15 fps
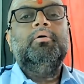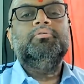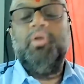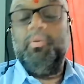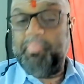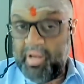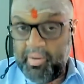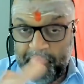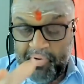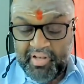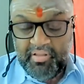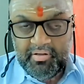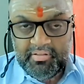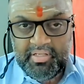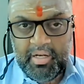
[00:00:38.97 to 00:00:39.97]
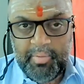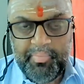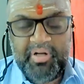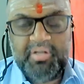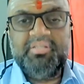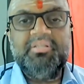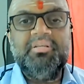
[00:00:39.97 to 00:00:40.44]
So let me repeat the
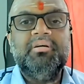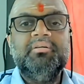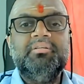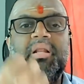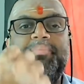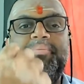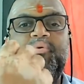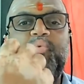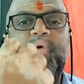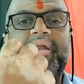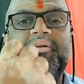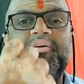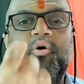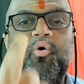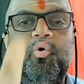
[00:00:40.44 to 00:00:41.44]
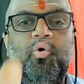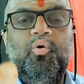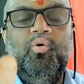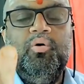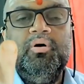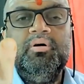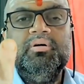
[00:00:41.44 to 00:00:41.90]
syllables. Syllable 1,
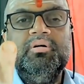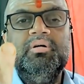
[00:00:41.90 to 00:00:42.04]
O.